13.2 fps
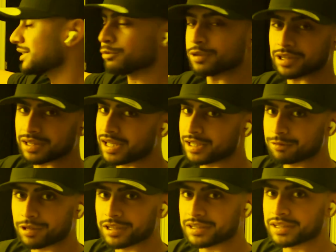it with light
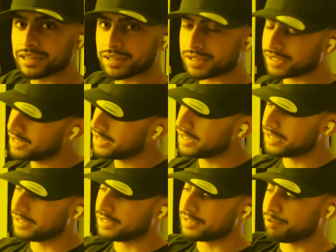right there,
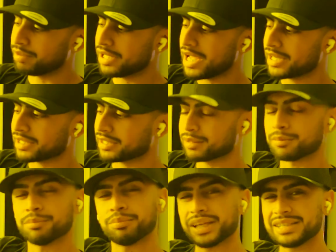the black
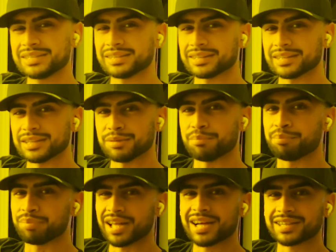basically
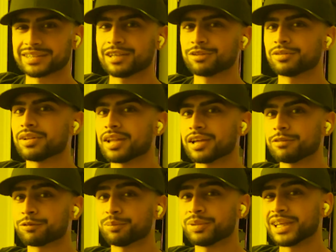blocks out the light
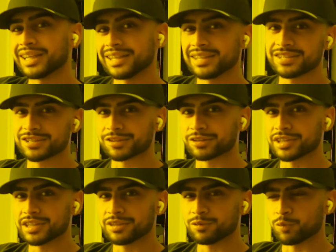from hitting the
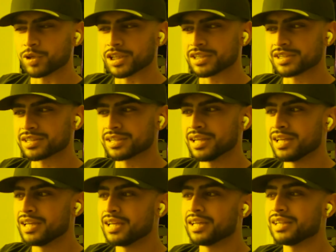screen, which
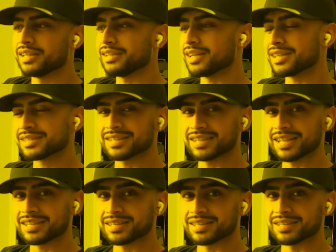doesn't
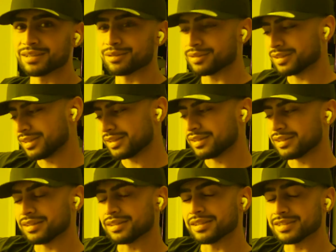let the
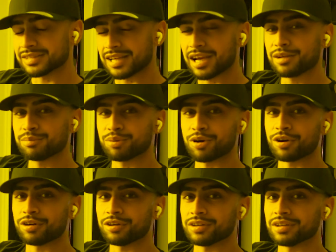design
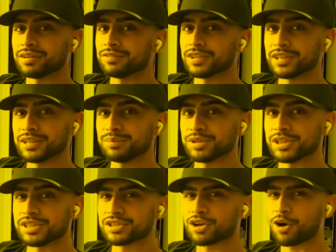part of the
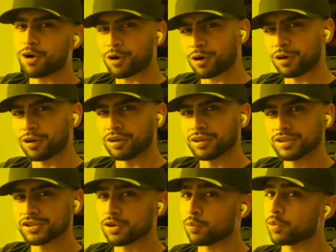image harden.
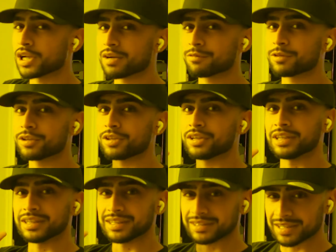So whatever
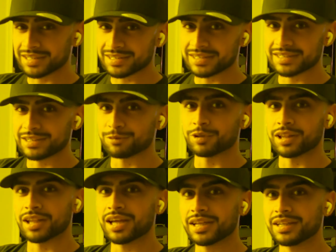touches it with
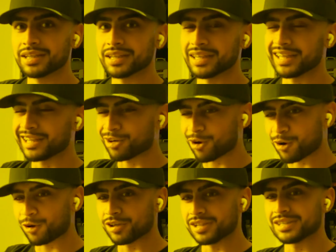light, it
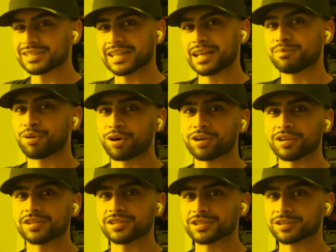hardens that part
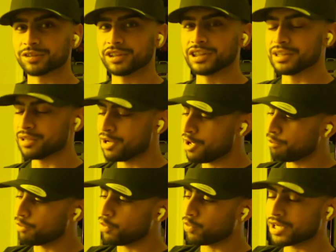of the screen.
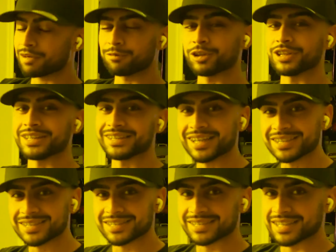But whatever it
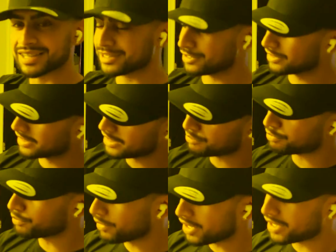doesn't touch, keep
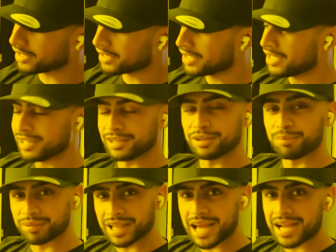in mind, the
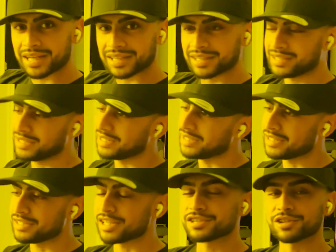black,
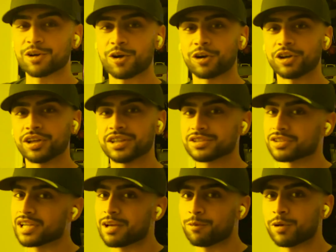it doesn't harden it.
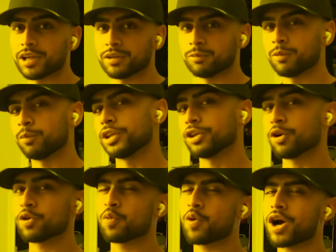So that way, when we go
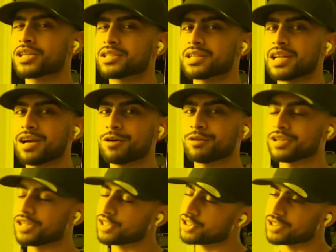to wash it out,
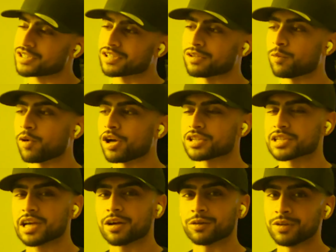it's just gonna wash
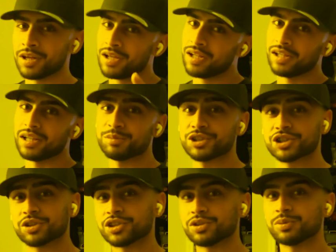out. Let me
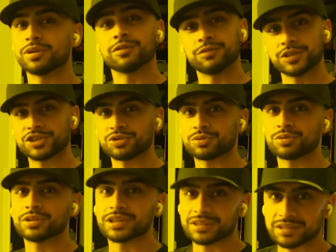show you a
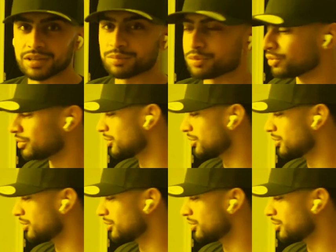visual example.